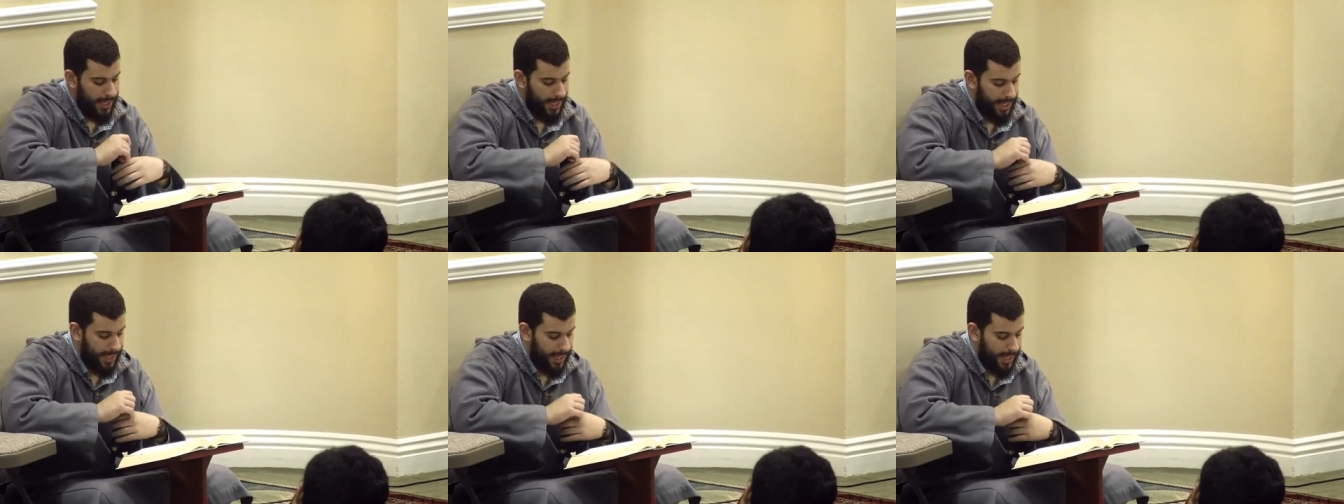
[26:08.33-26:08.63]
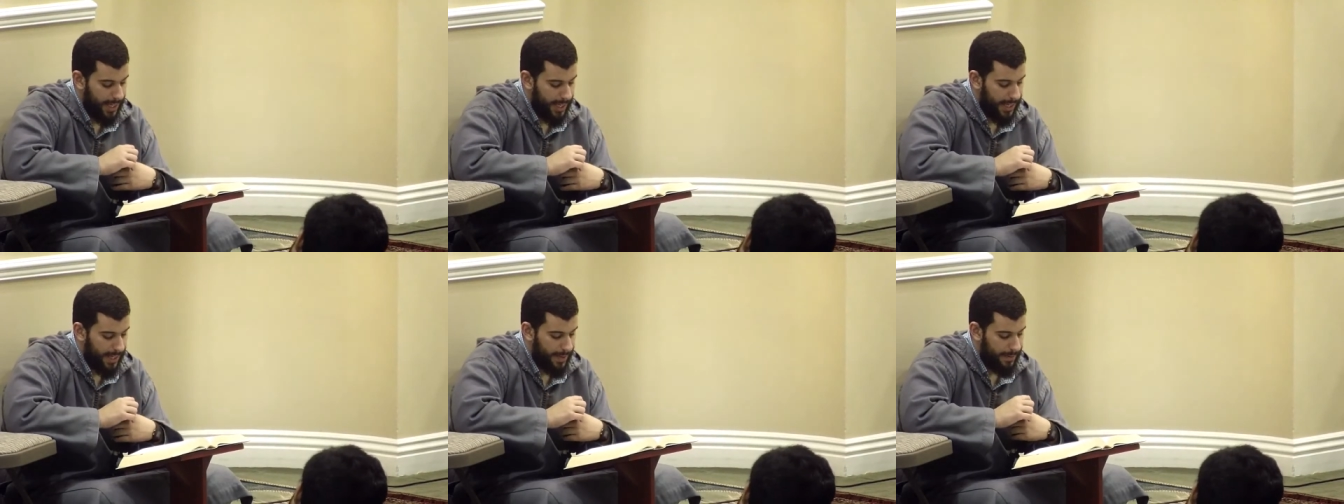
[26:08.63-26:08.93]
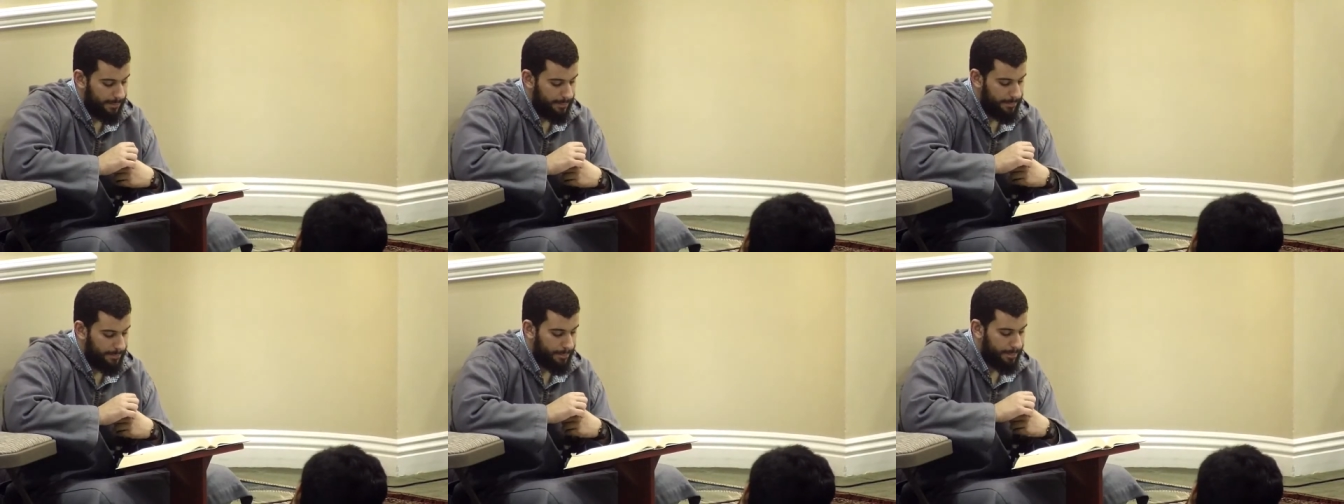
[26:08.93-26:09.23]
Um,
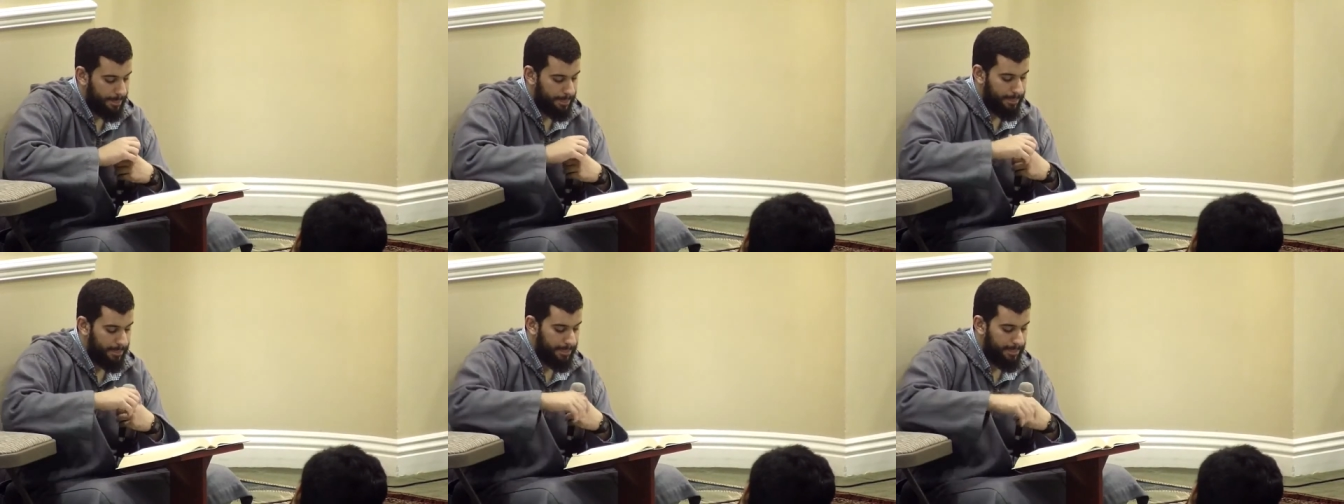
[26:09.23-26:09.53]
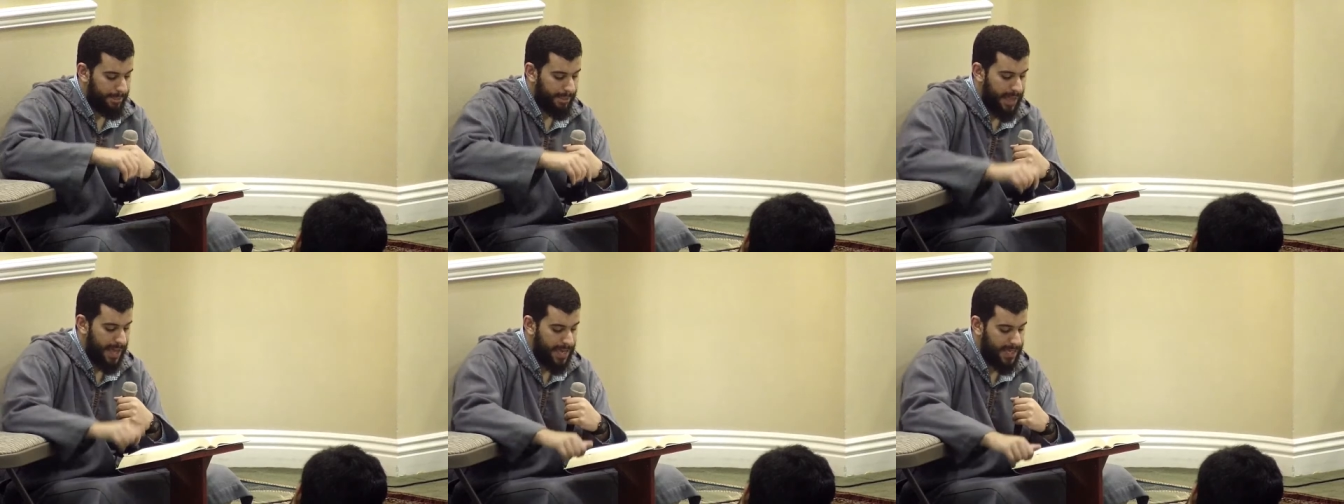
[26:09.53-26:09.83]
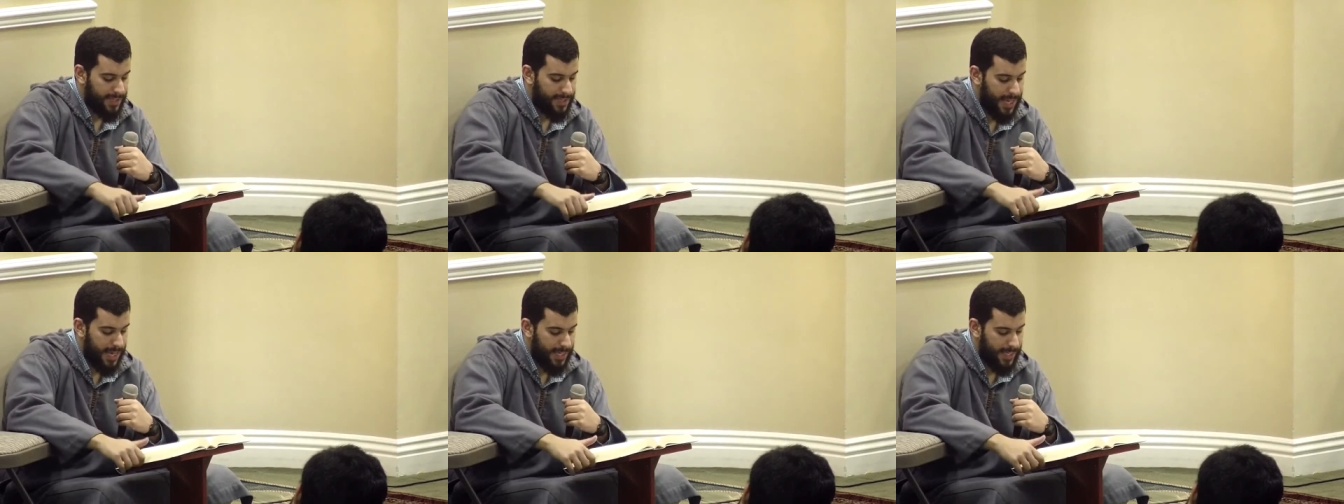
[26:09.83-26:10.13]

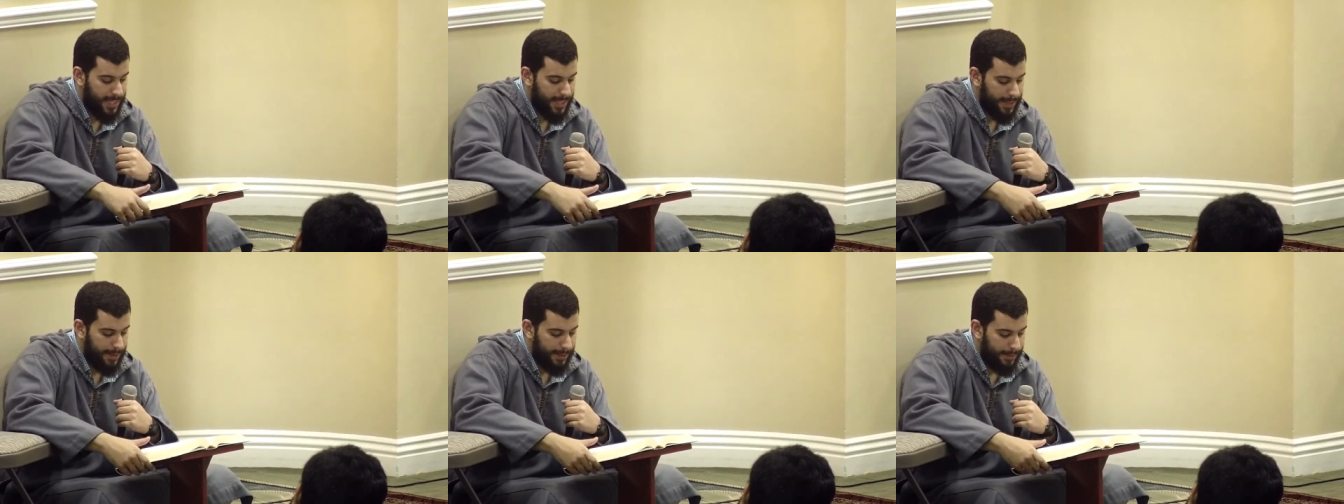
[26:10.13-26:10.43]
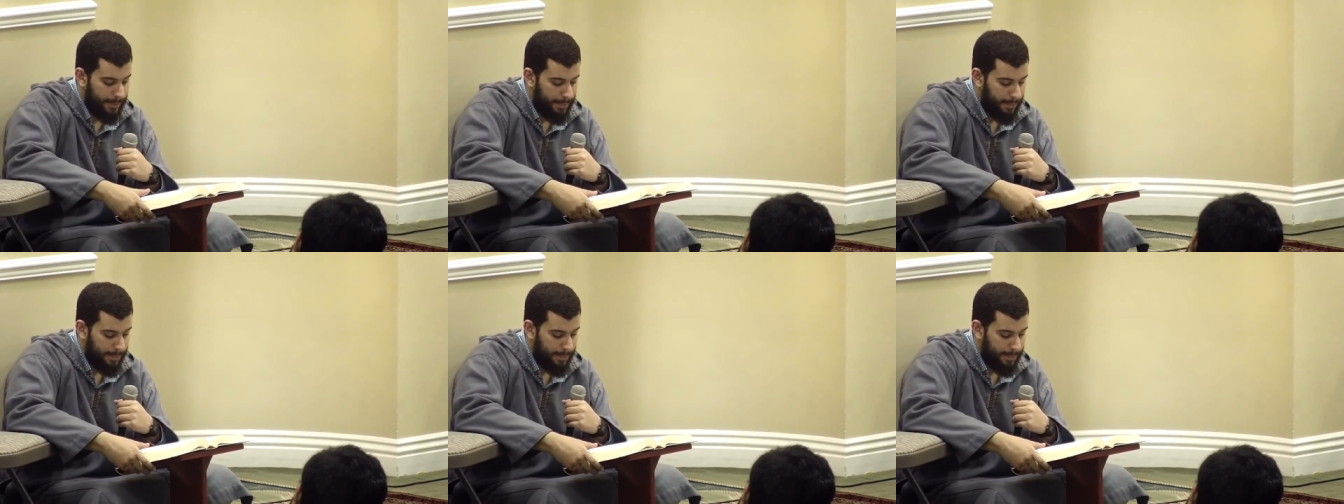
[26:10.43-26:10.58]
he said,